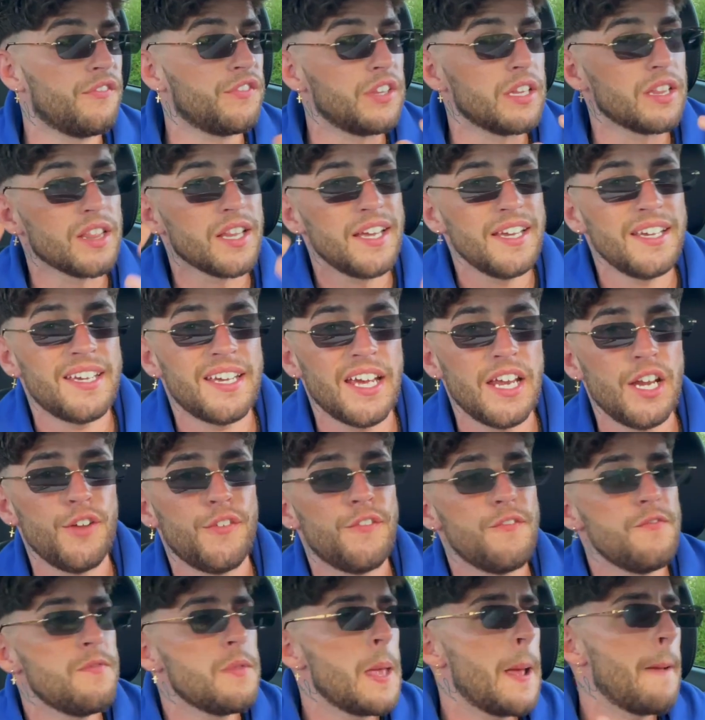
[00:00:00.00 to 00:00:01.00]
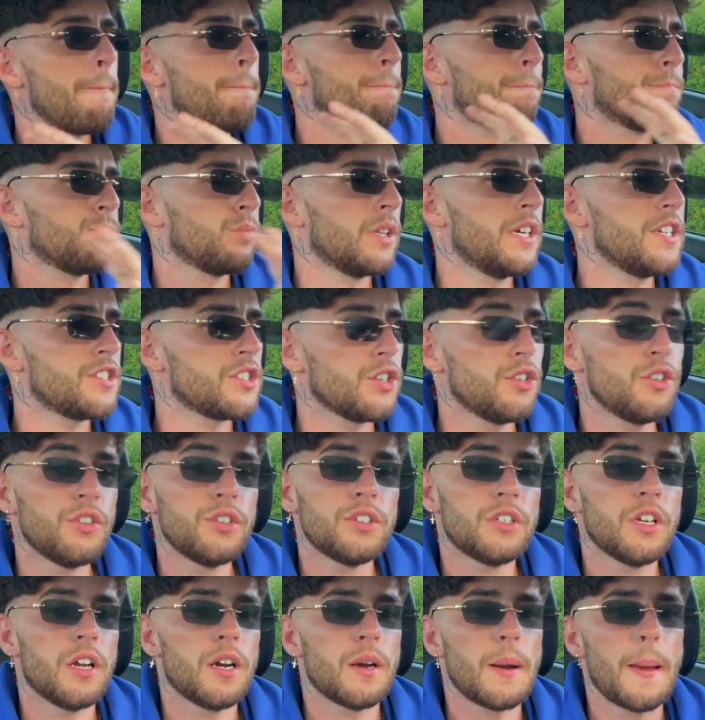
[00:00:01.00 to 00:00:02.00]
If you like anything, place an
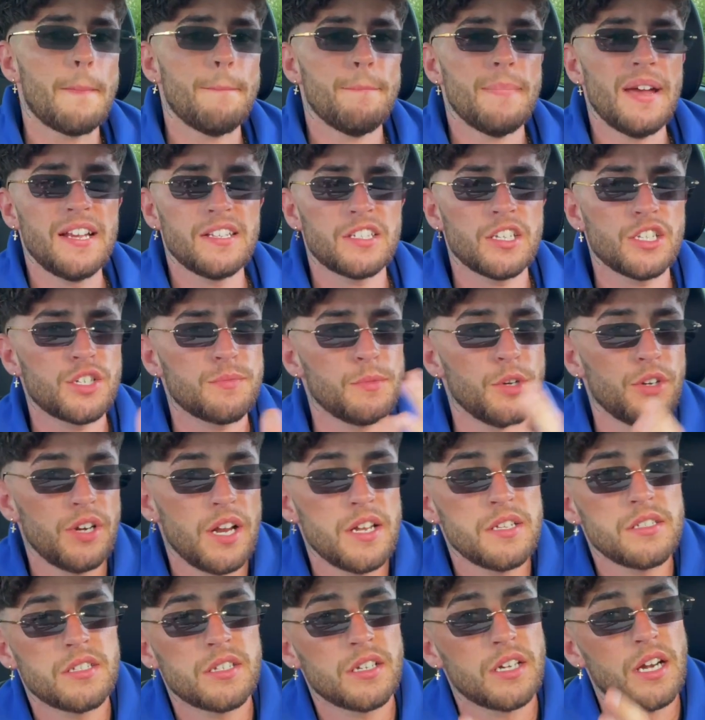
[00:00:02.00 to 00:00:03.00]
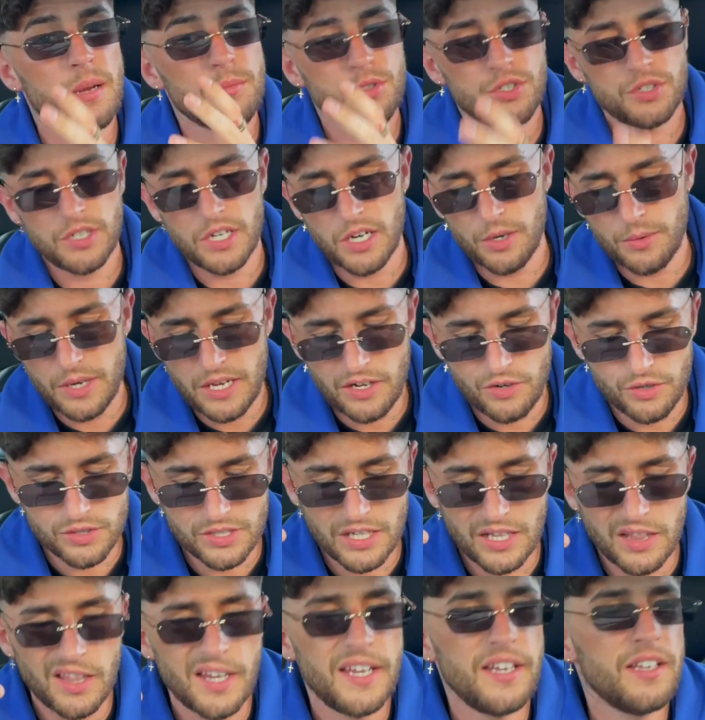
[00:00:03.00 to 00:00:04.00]
order and message me on Instagram straight away, because
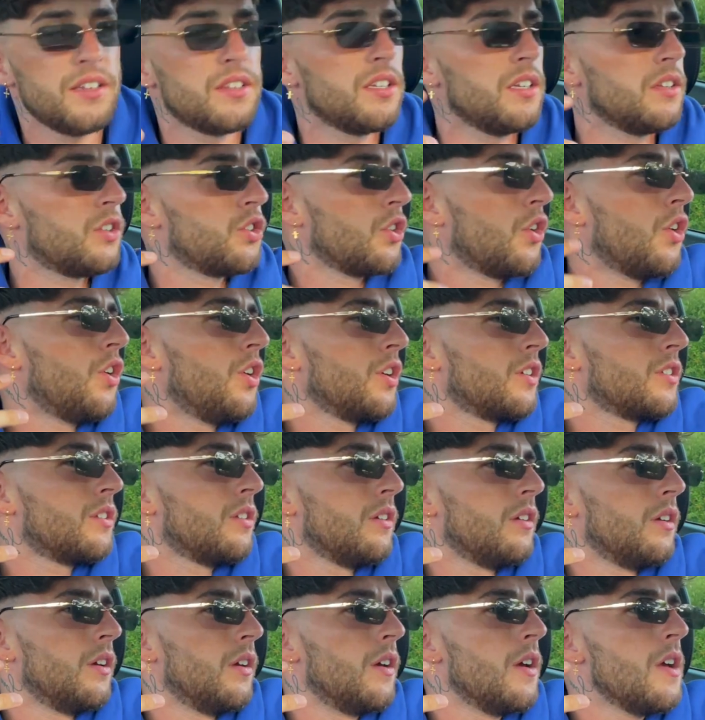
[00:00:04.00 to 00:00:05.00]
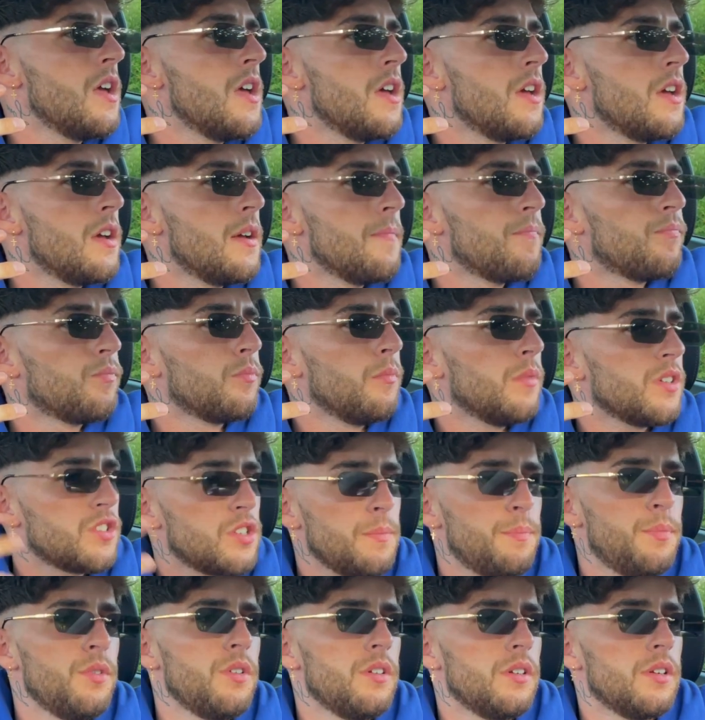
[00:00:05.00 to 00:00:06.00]
I like to talk to my
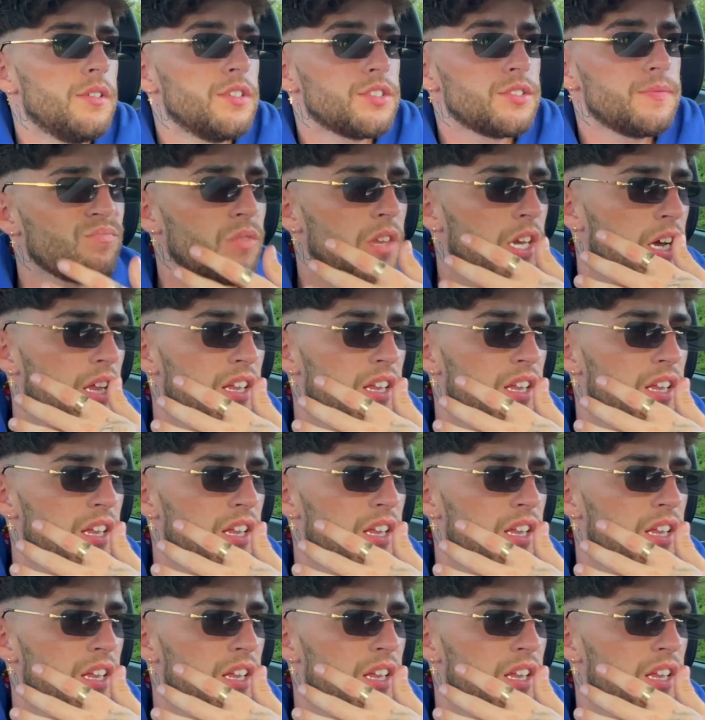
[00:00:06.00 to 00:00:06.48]
supporters.